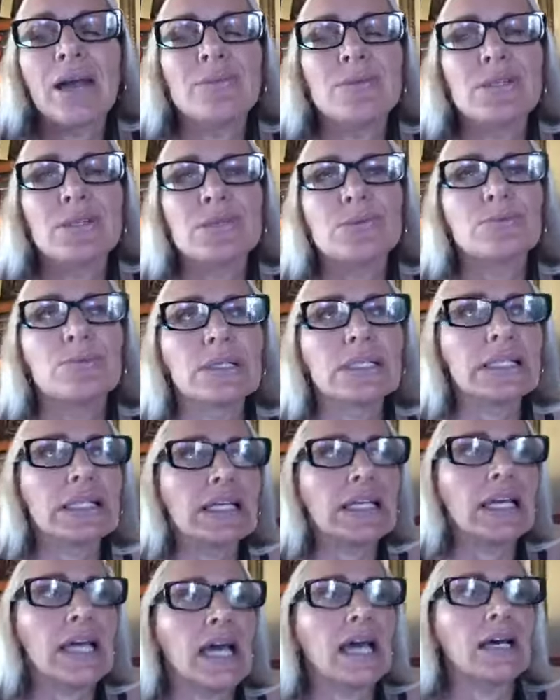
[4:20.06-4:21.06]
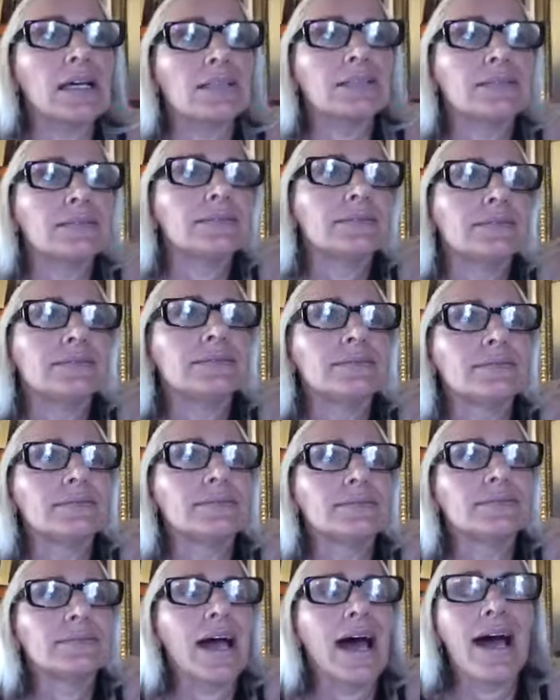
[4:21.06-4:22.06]
just really
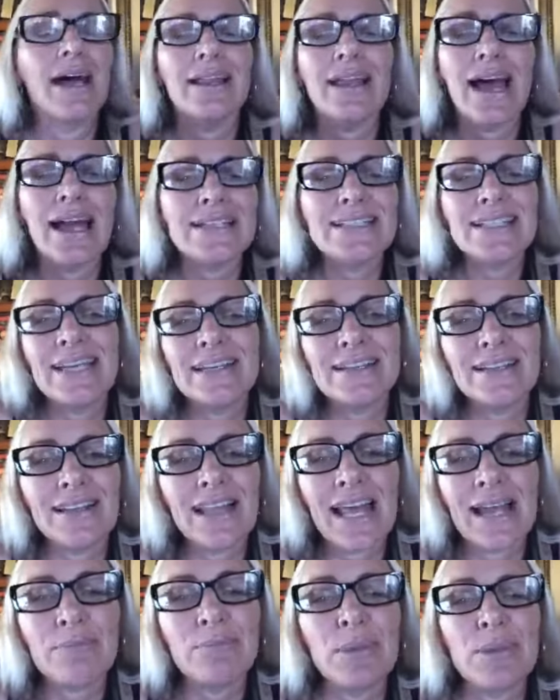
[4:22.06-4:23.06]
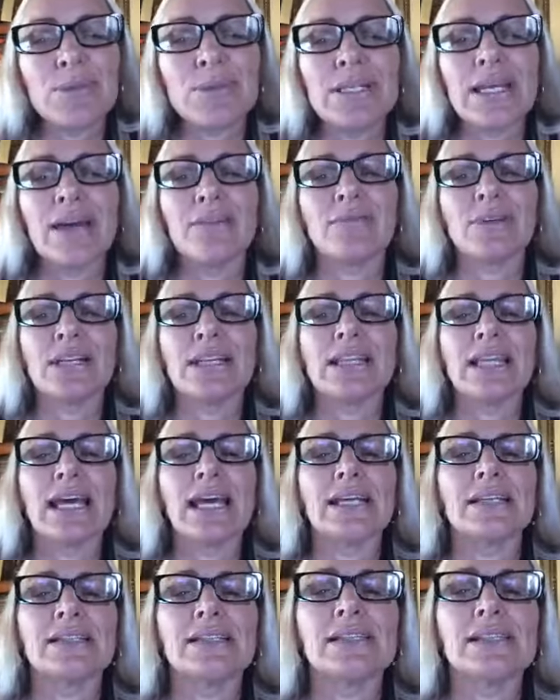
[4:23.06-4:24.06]
I tend to like most
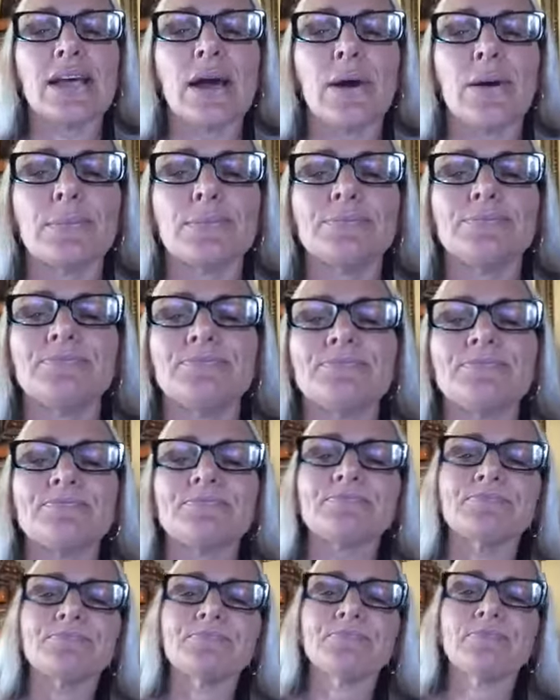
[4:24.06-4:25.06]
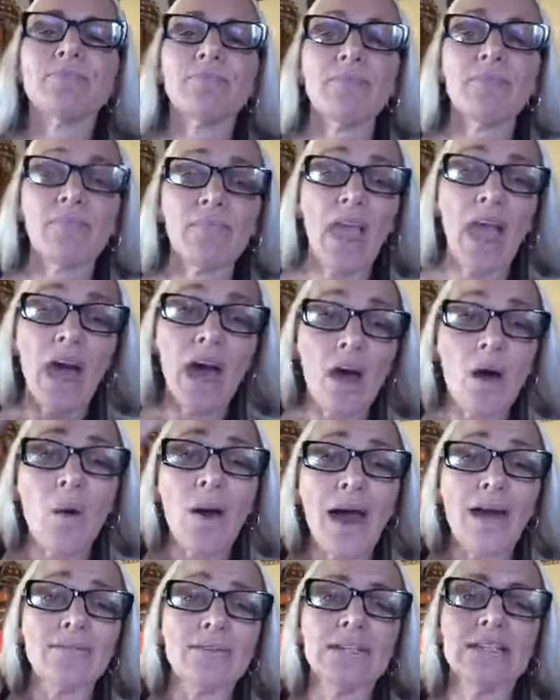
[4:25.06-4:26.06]
everything. So, oh,
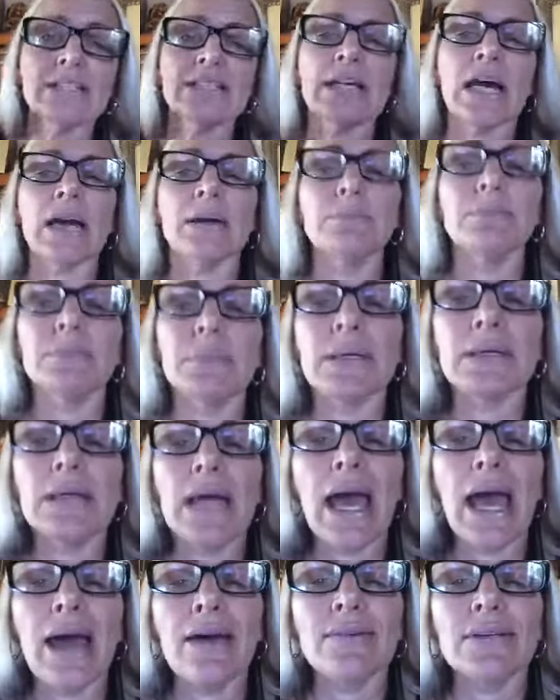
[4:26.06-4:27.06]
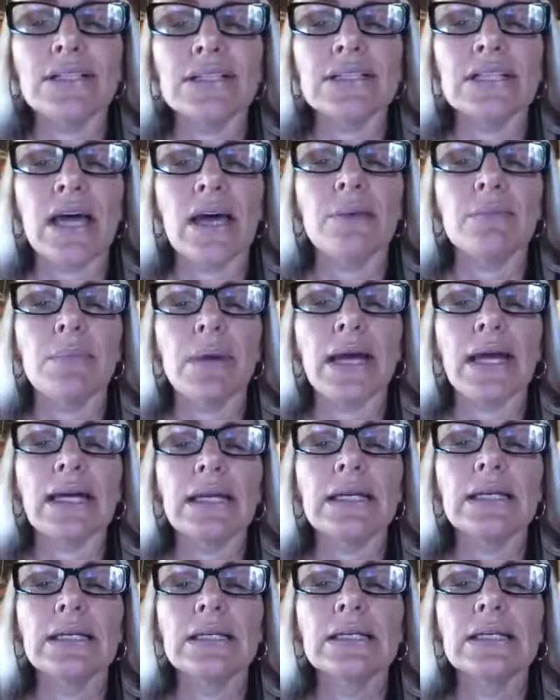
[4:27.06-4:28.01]
have a good time, Mike.